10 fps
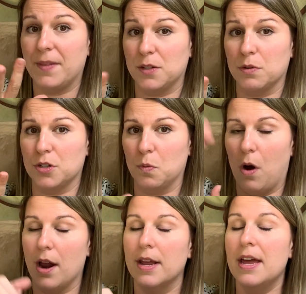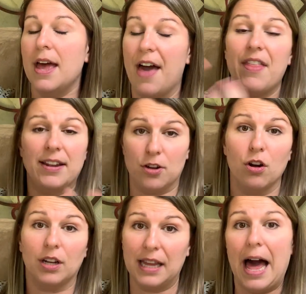That's what you want. And that's
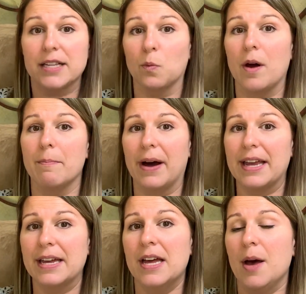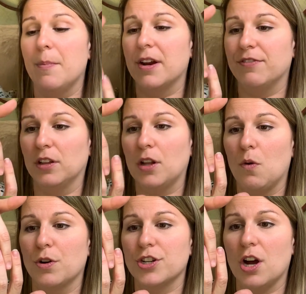called class 1 bite. But if the
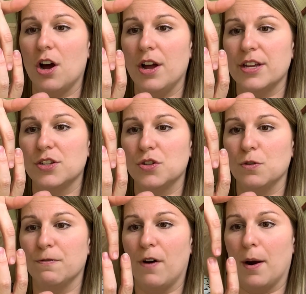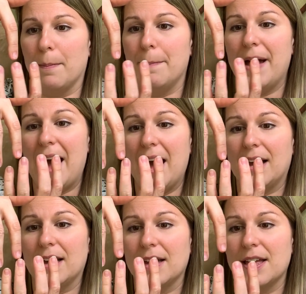lower jaw is too far back,
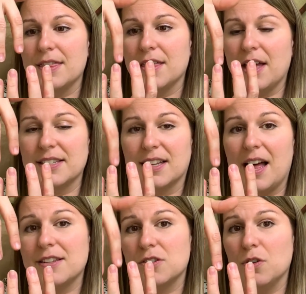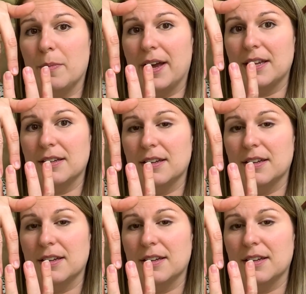then that's a class 2 bite.